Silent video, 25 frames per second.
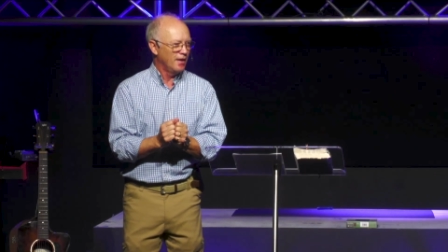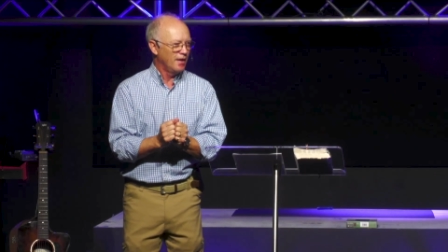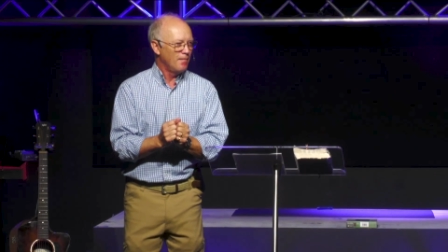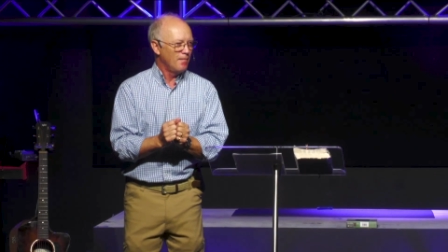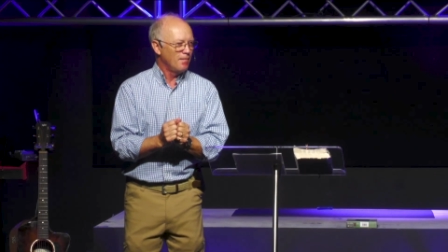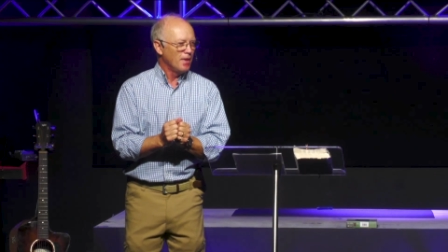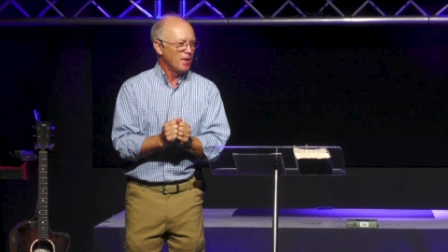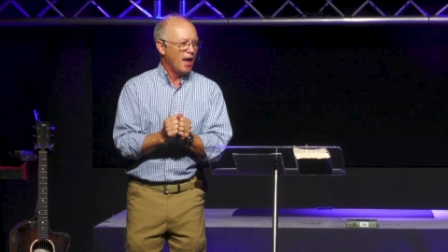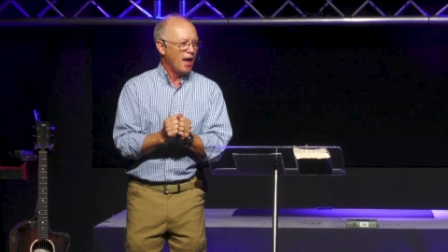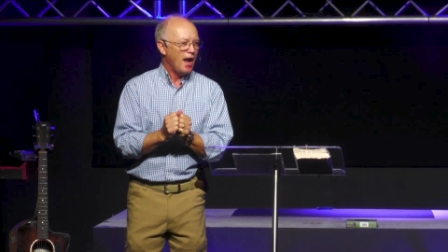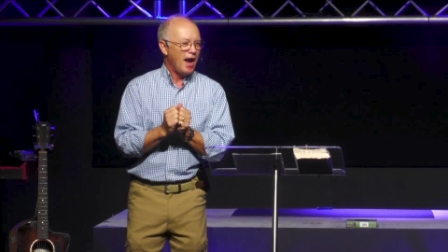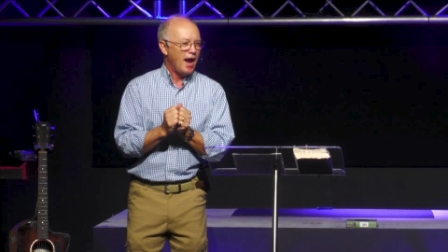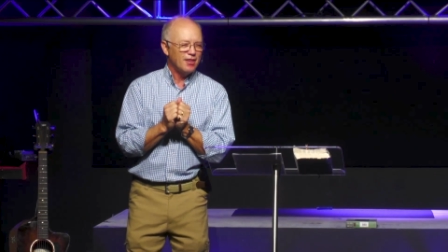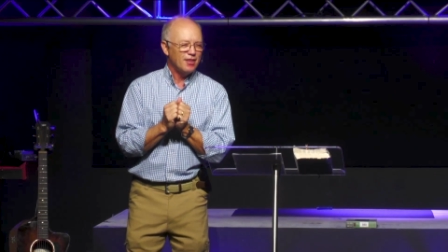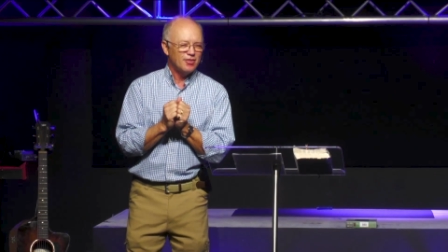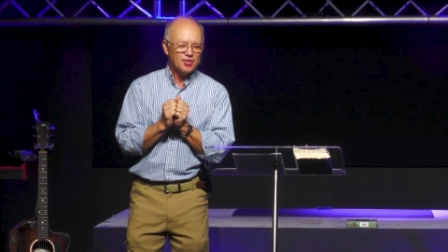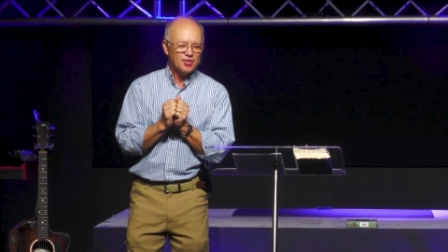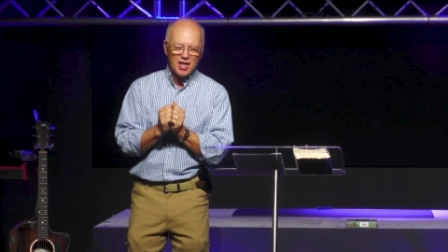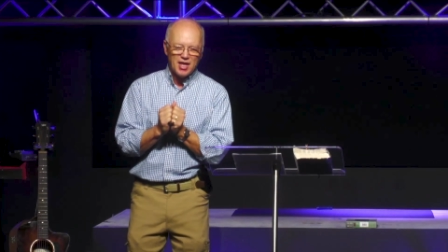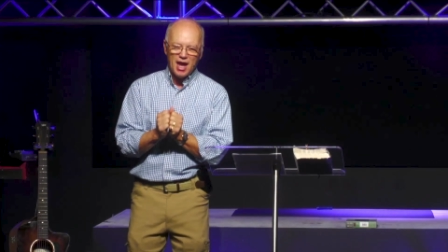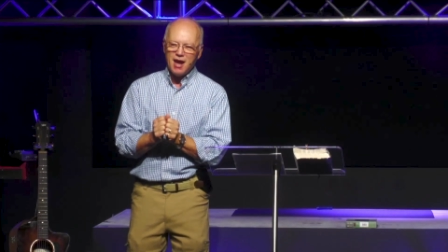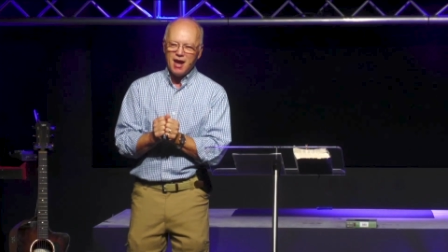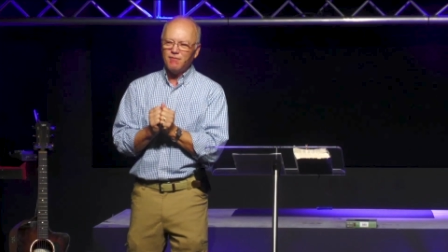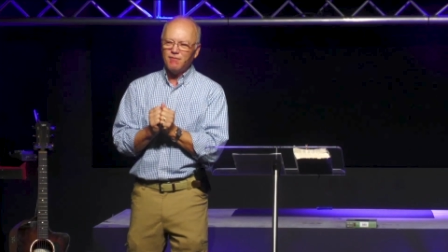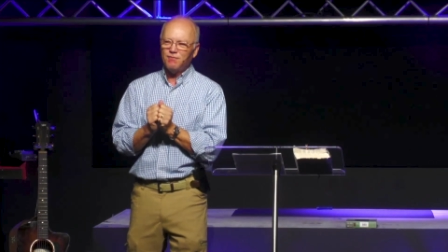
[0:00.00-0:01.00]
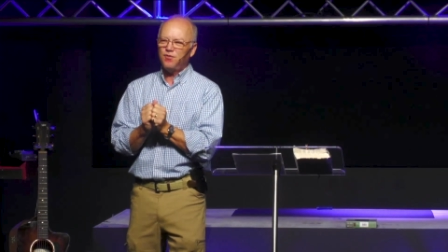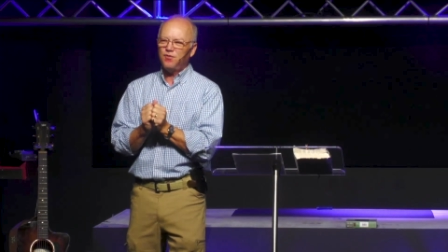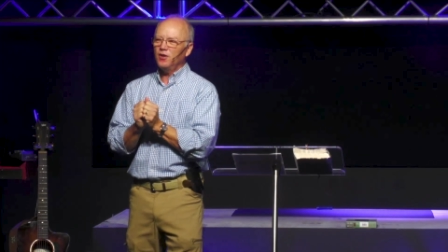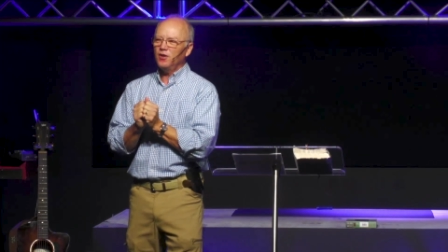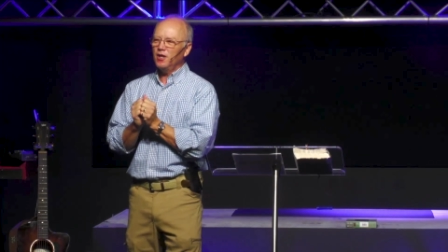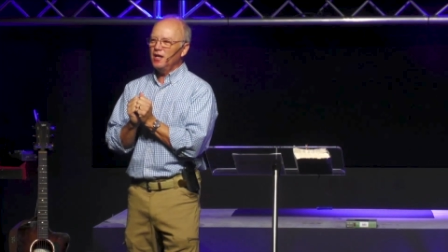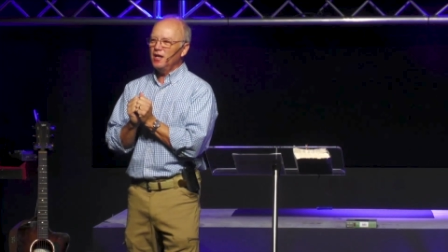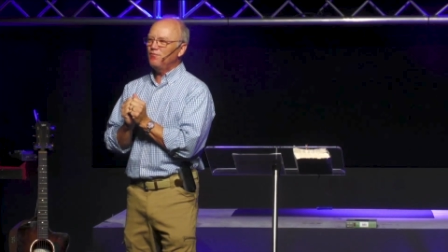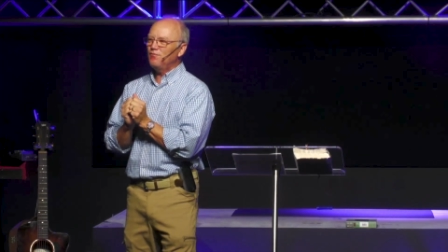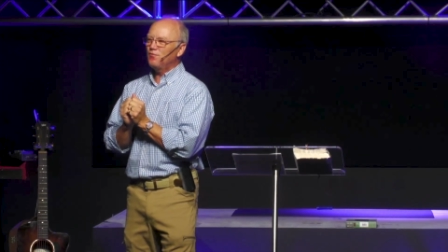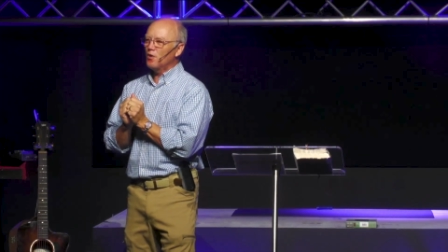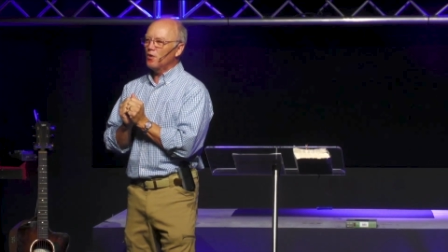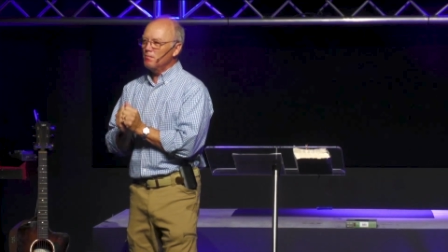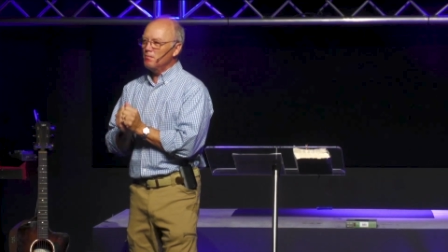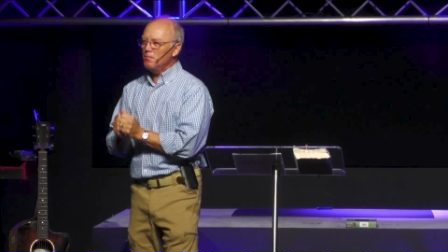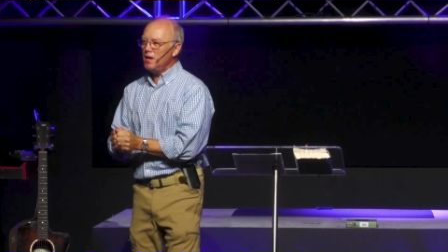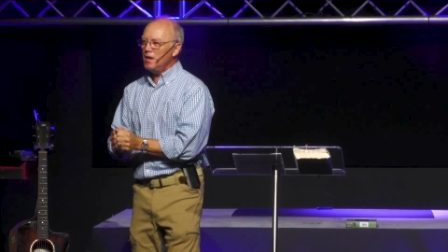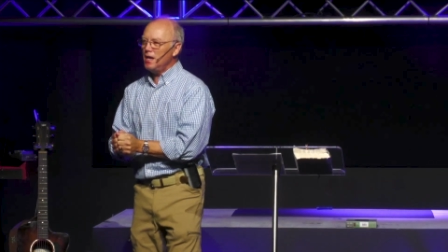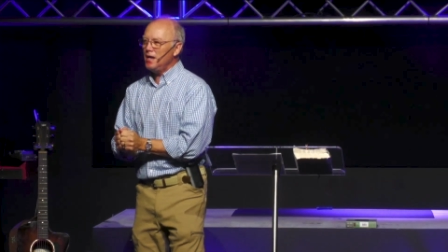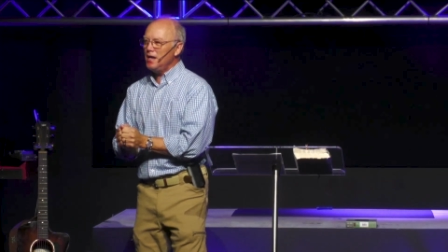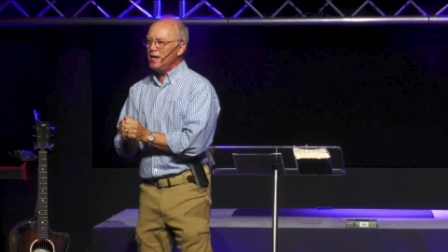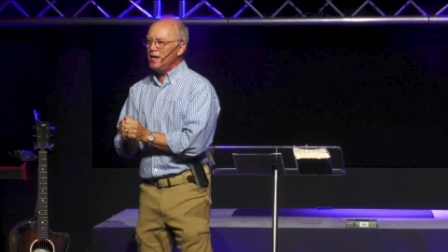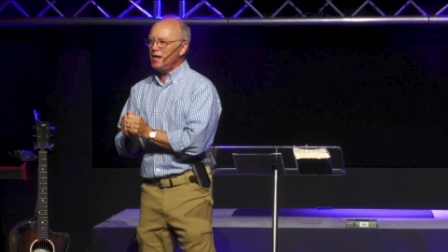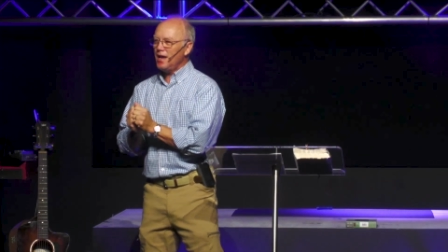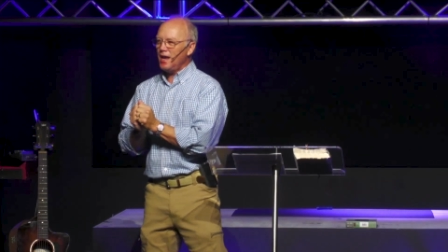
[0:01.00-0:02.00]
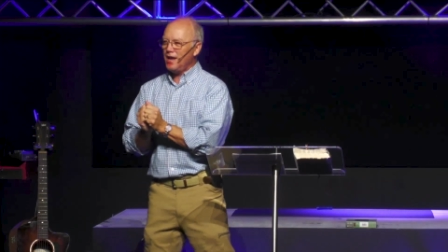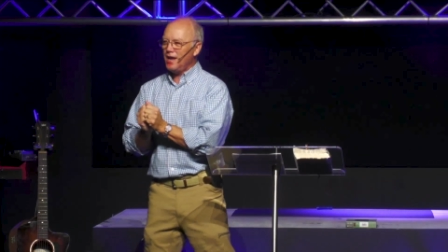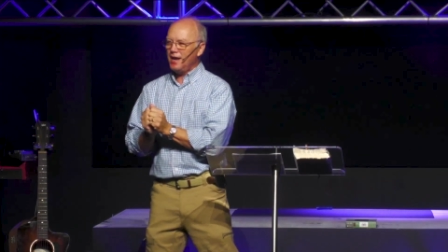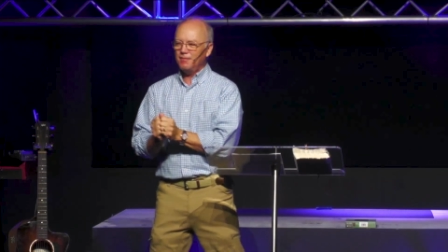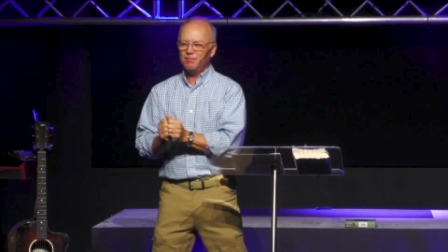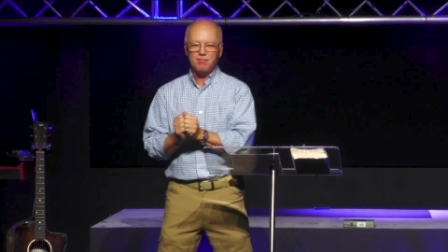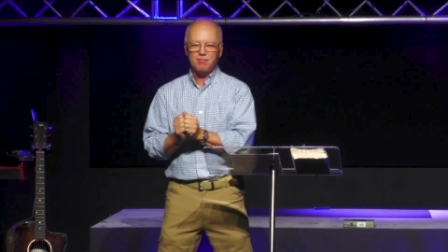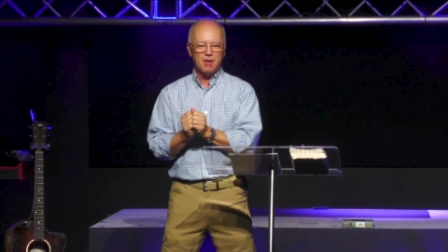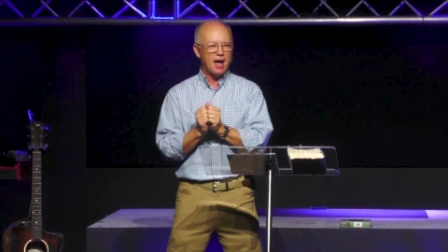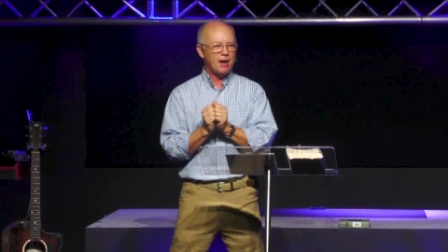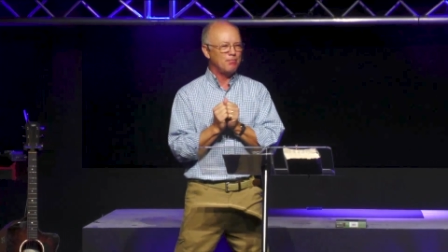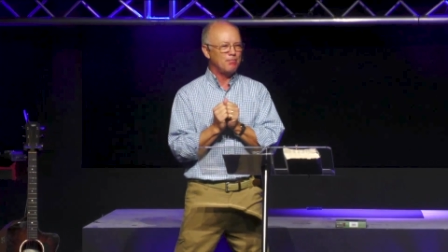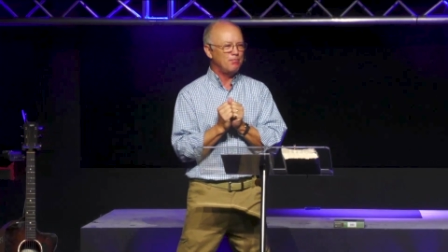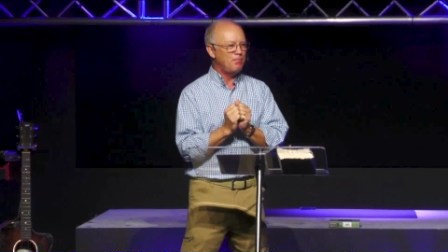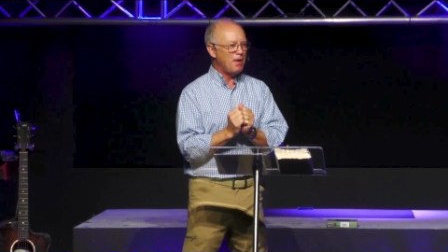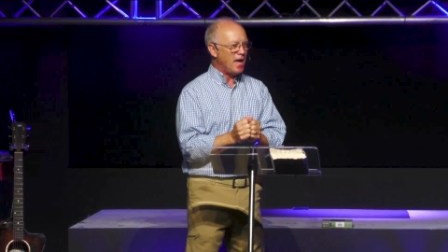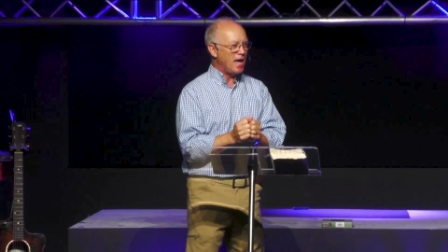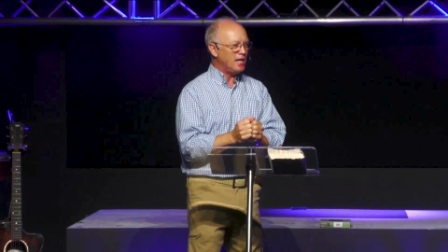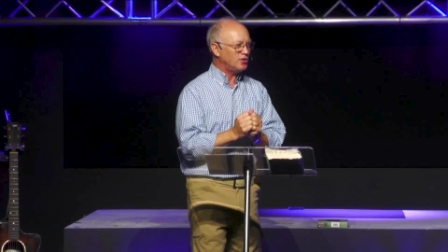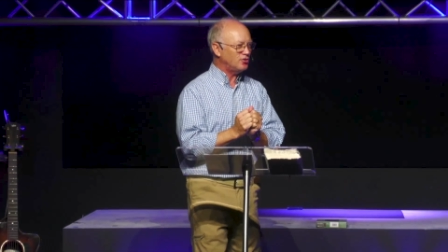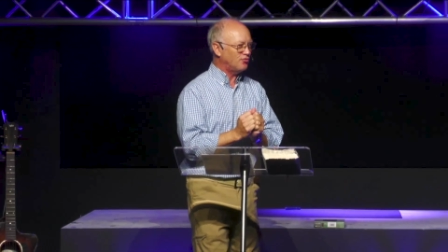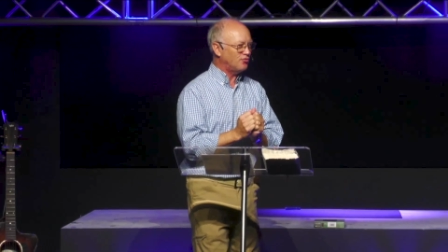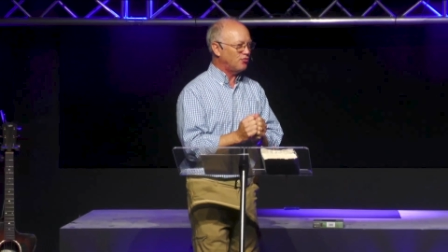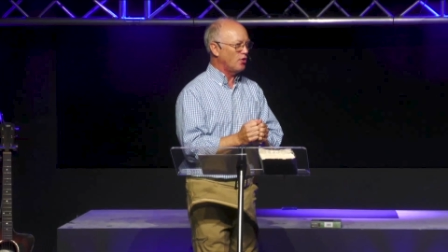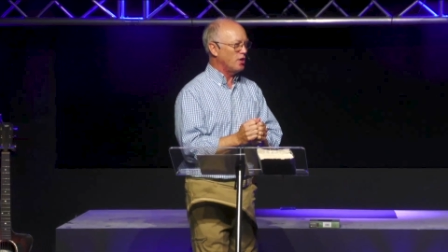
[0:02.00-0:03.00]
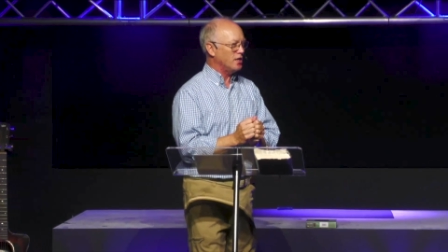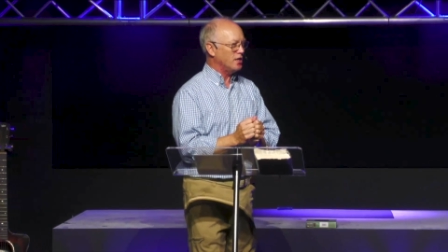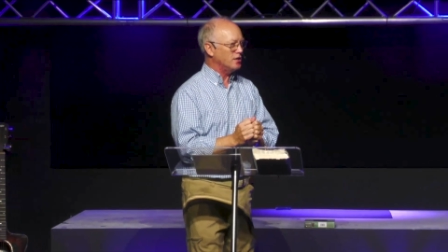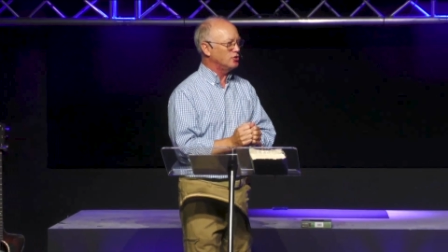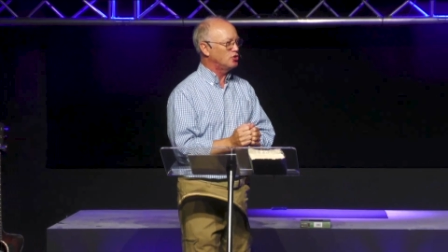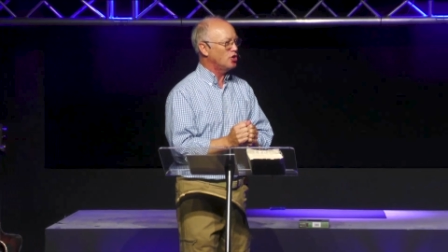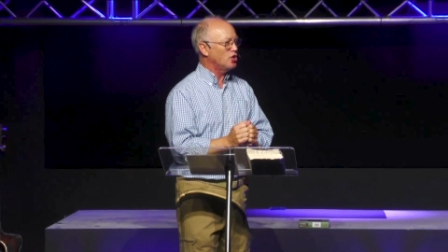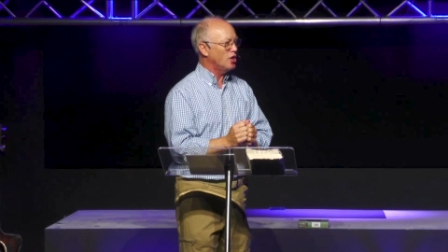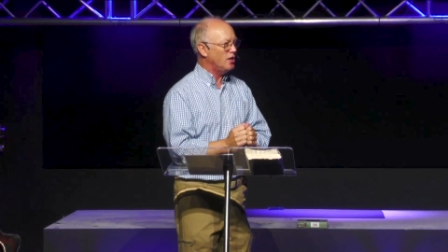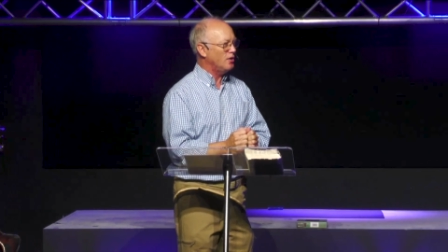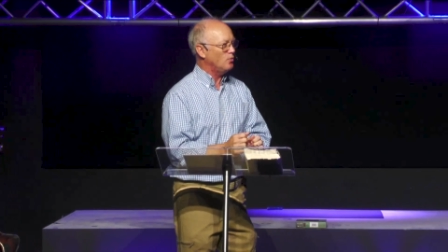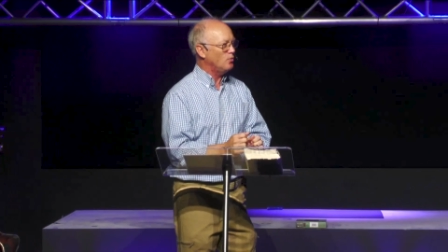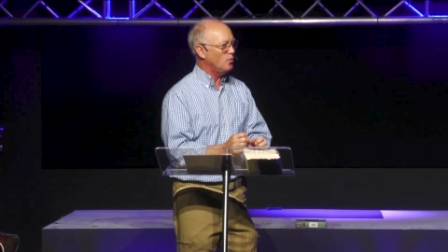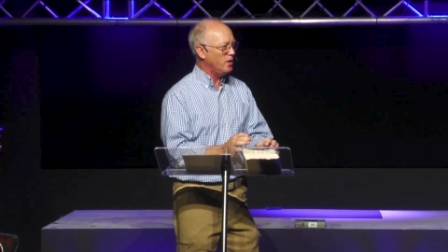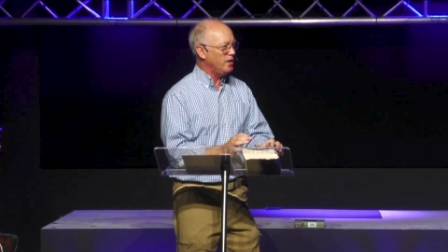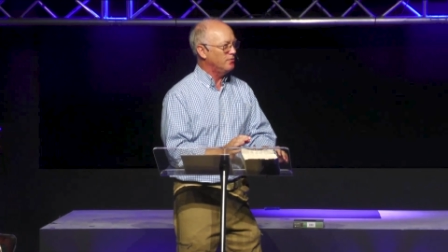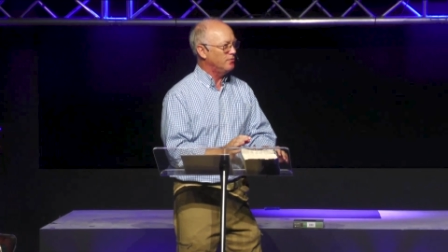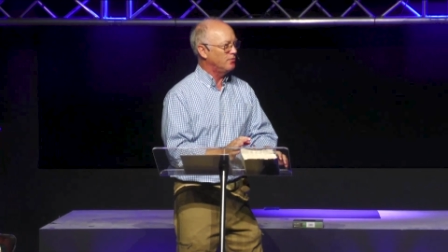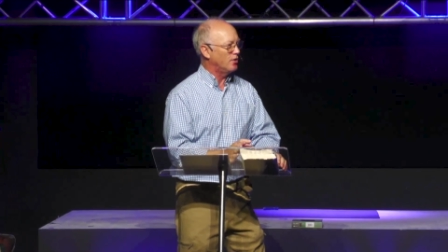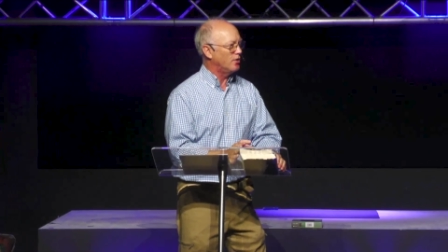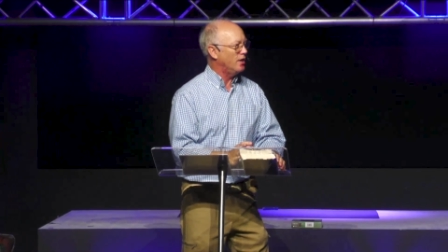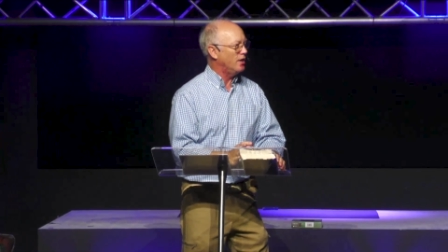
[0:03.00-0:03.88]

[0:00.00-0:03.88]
And thankfully for me and my best friend, Chuck Weaver at the